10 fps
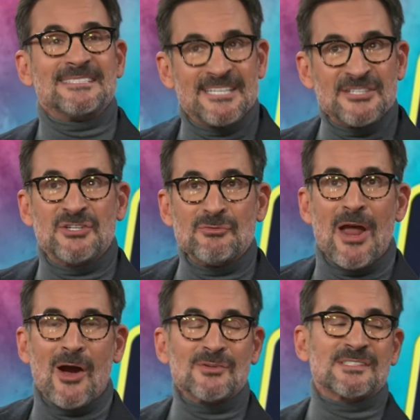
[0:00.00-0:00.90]
Did you
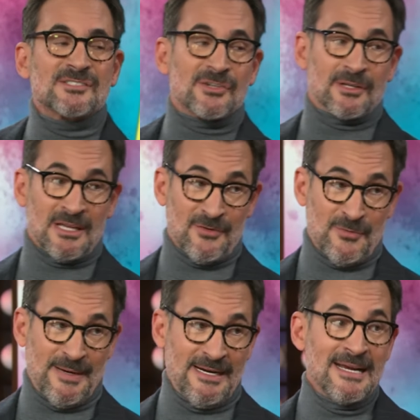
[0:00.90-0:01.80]
know, since you're in love
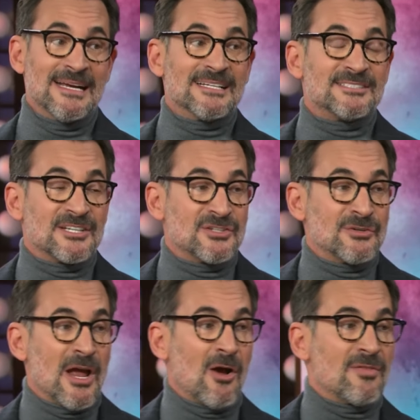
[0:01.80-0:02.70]
with me, yes. did you
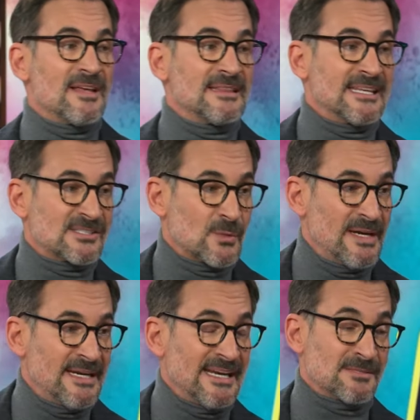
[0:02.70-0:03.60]
know that this
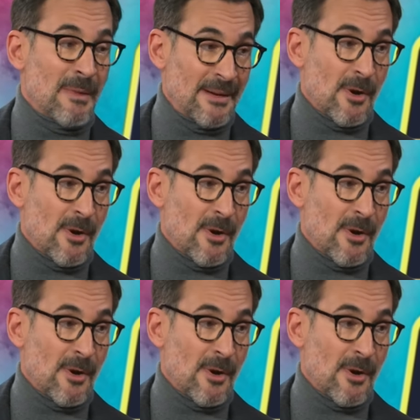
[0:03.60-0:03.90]
week is my